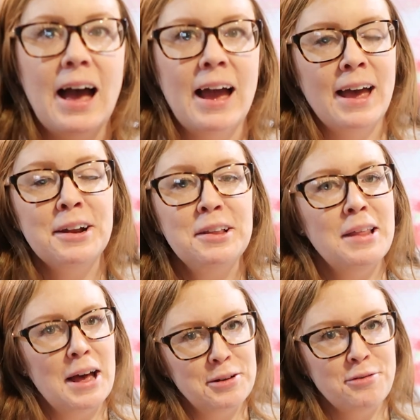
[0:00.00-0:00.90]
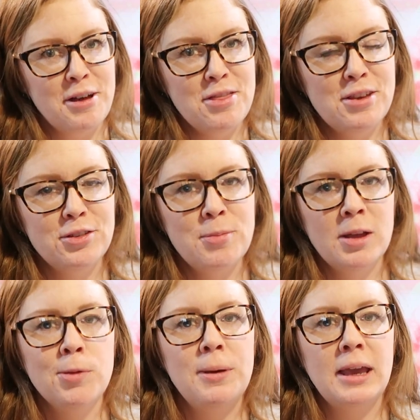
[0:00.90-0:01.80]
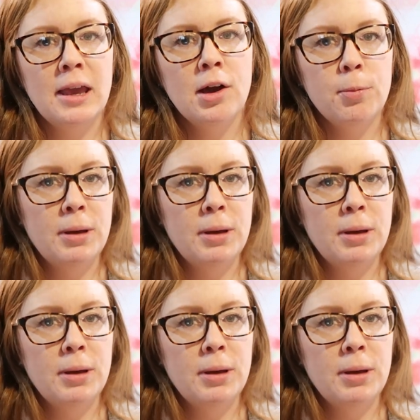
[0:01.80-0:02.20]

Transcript: I had a lot of fun this month picking our